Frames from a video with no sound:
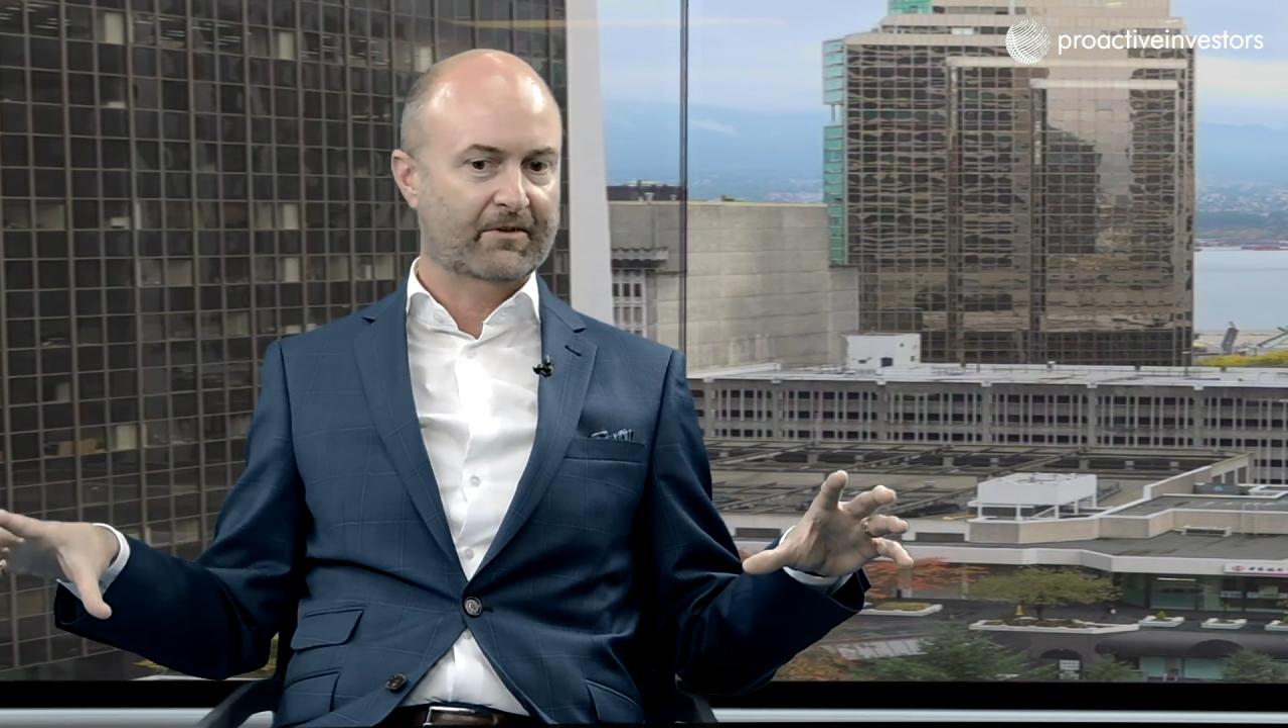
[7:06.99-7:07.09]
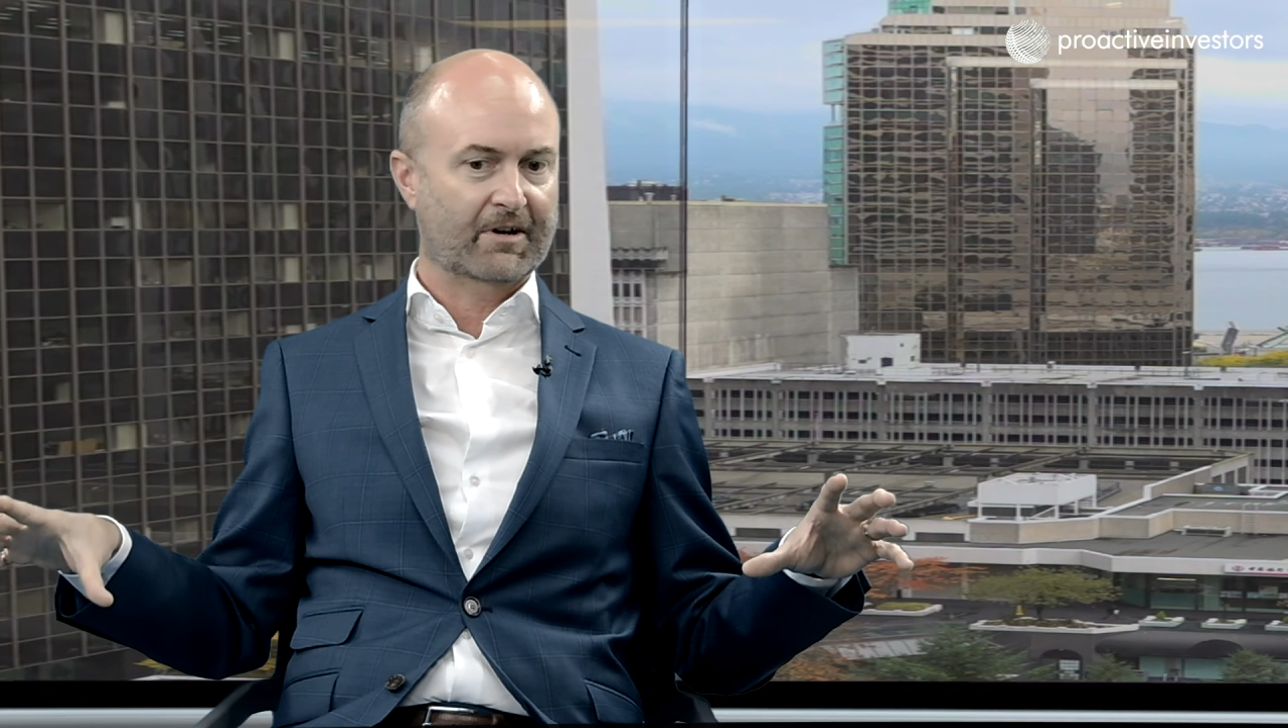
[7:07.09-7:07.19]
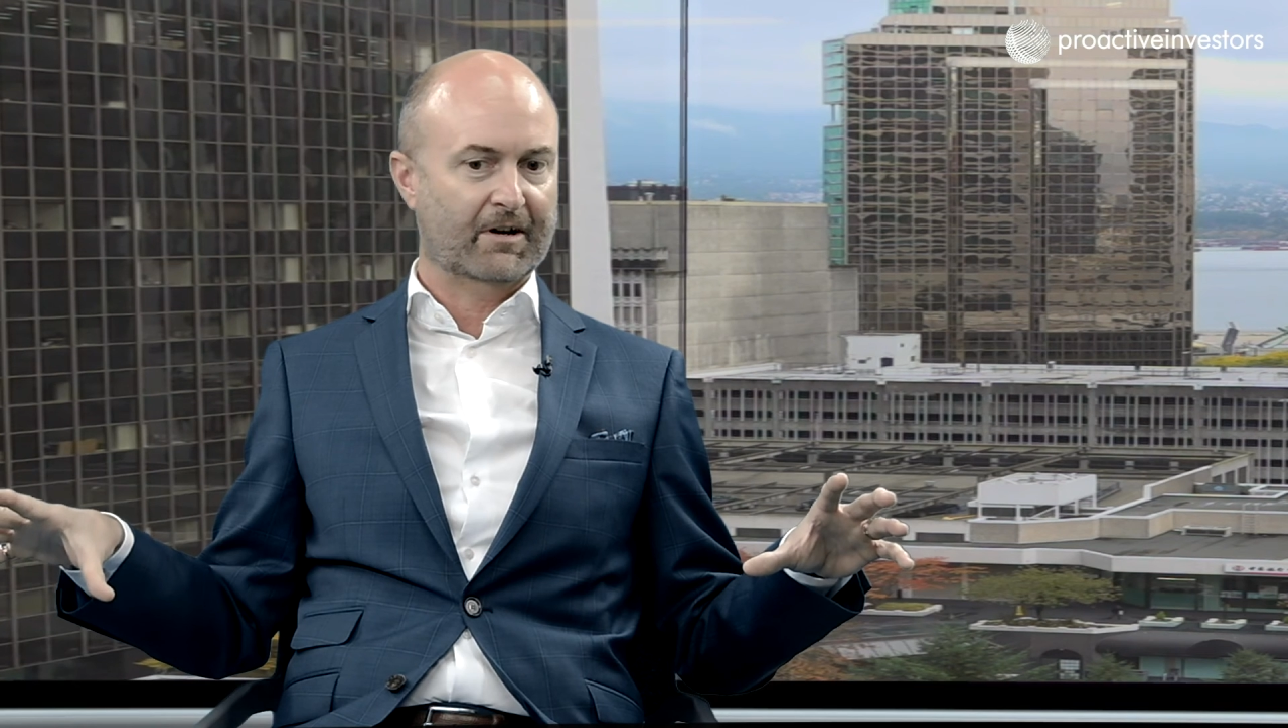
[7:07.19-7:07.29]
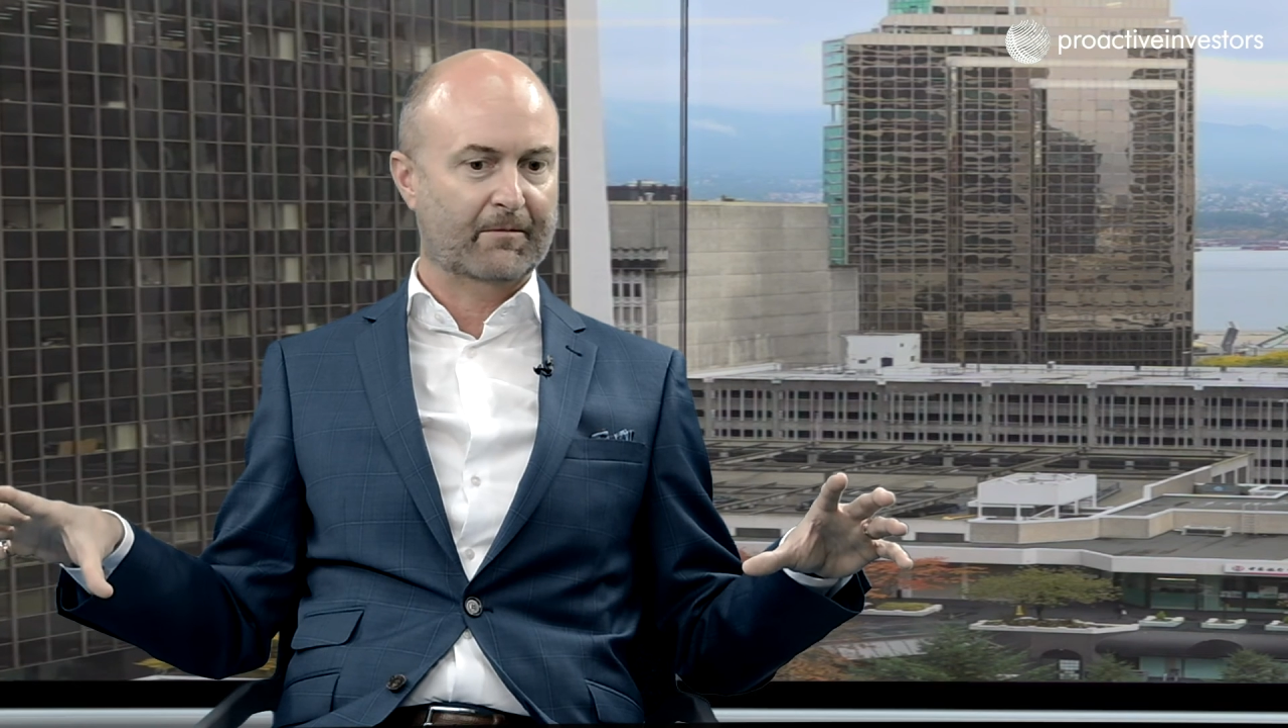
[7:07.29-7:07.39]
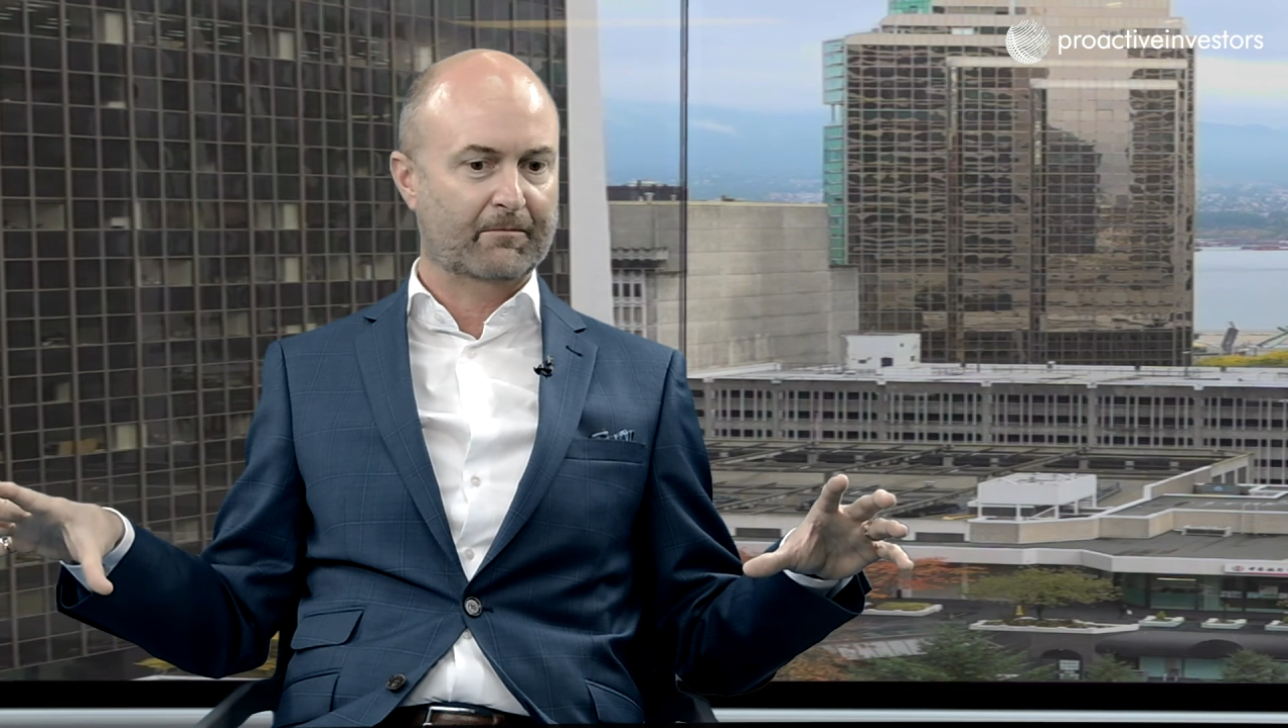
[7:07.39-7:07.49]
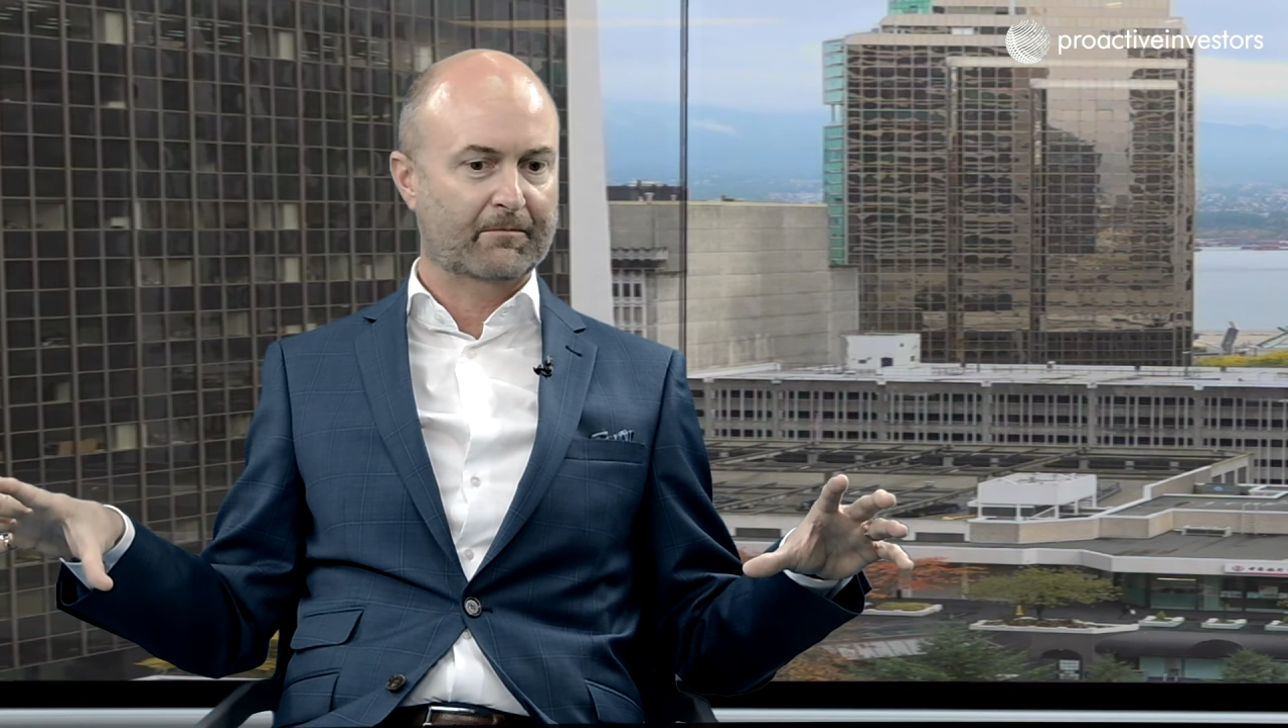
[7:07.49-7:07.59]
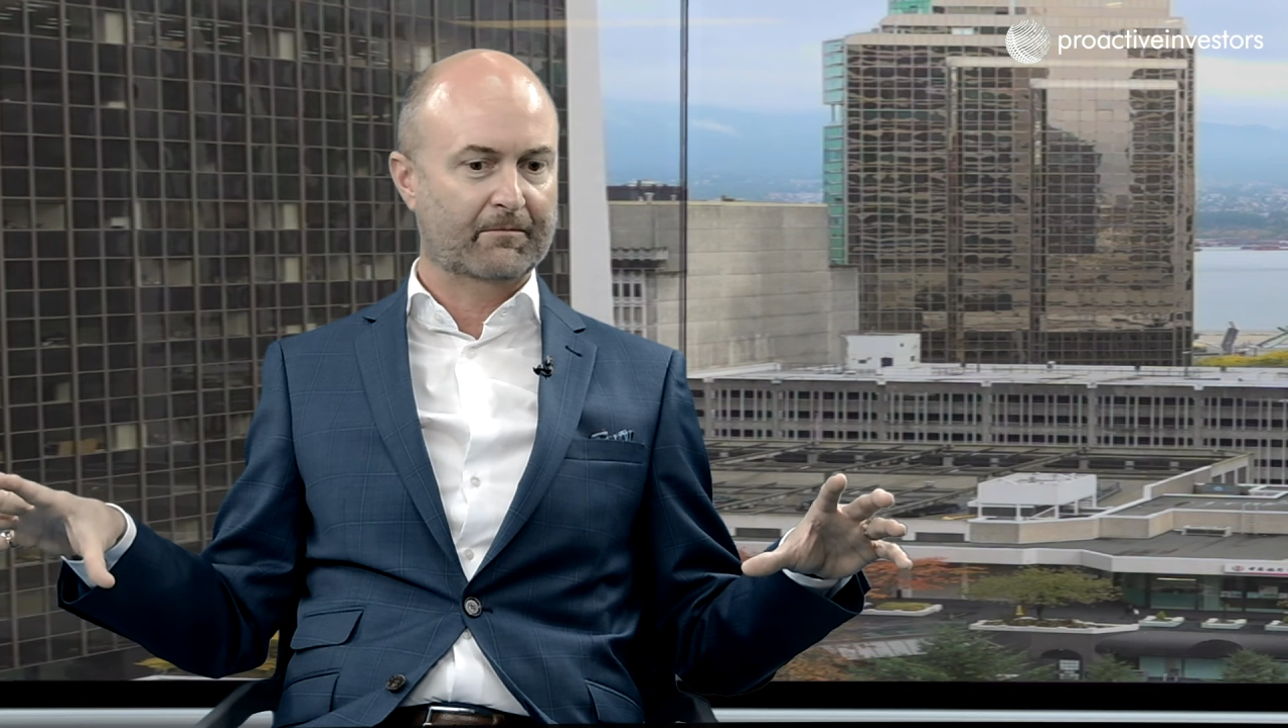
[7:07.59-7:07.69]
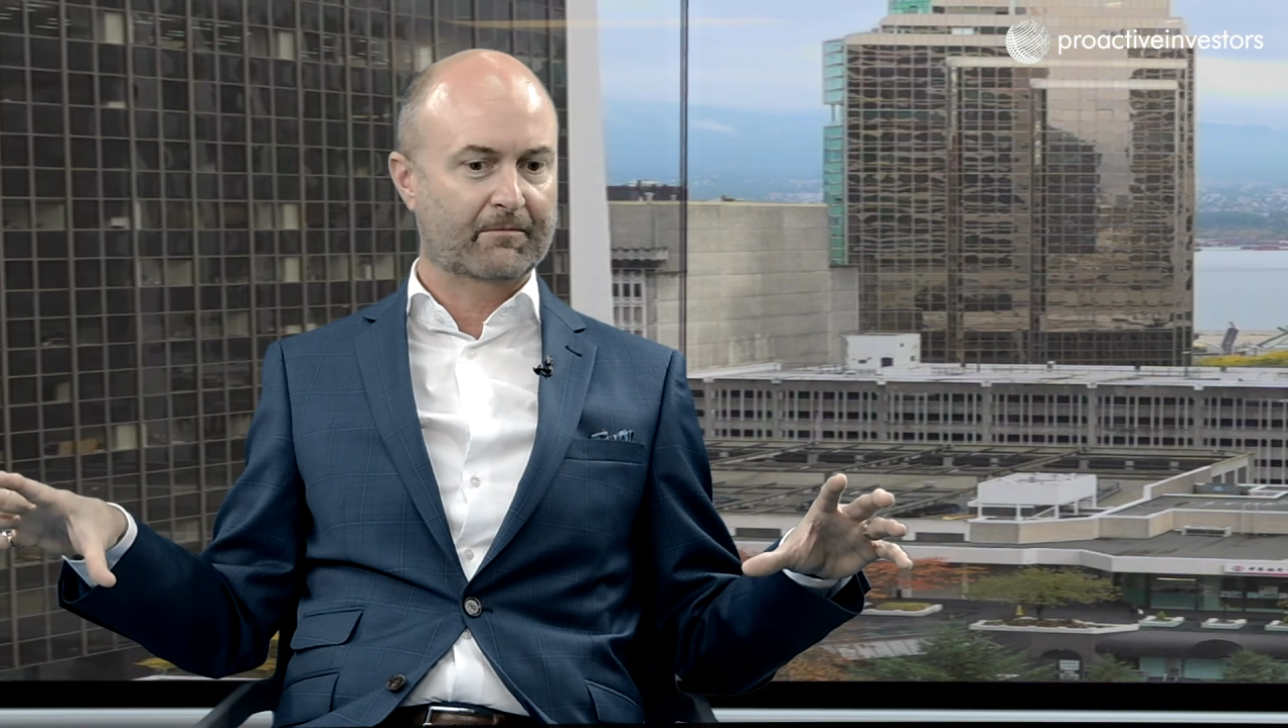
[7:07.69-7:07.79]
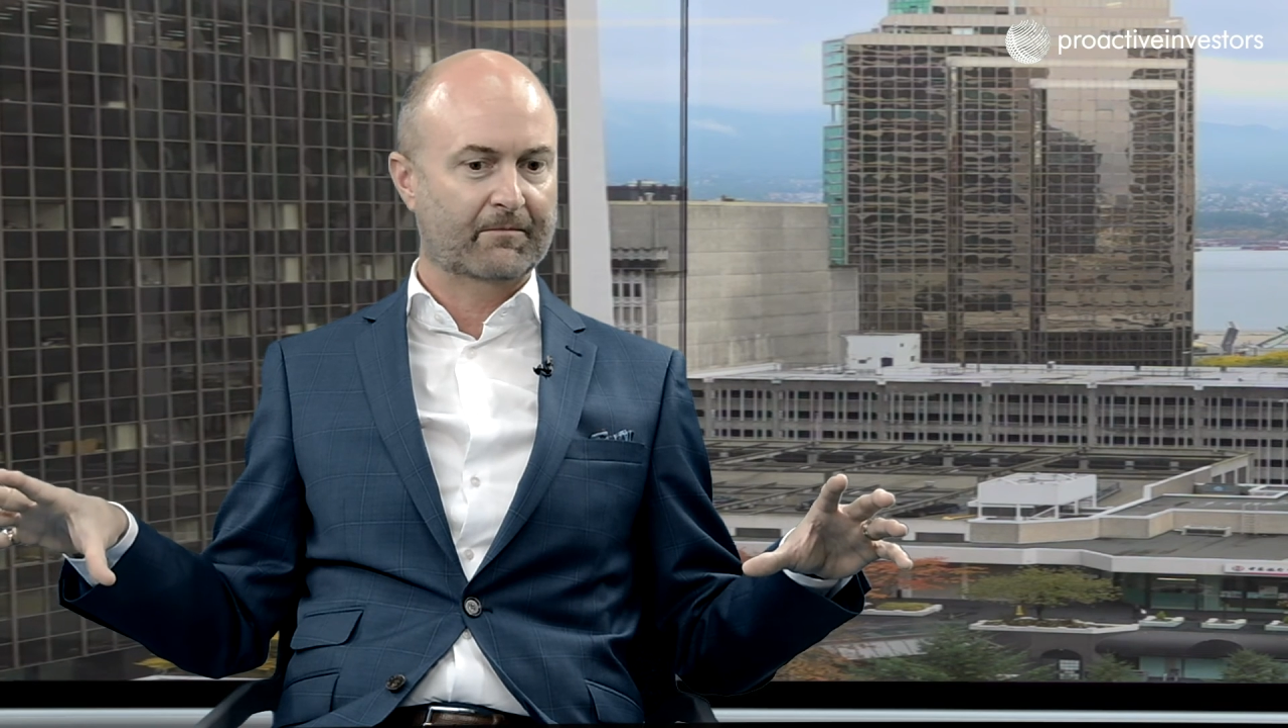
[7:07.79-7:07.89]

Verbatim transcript: um,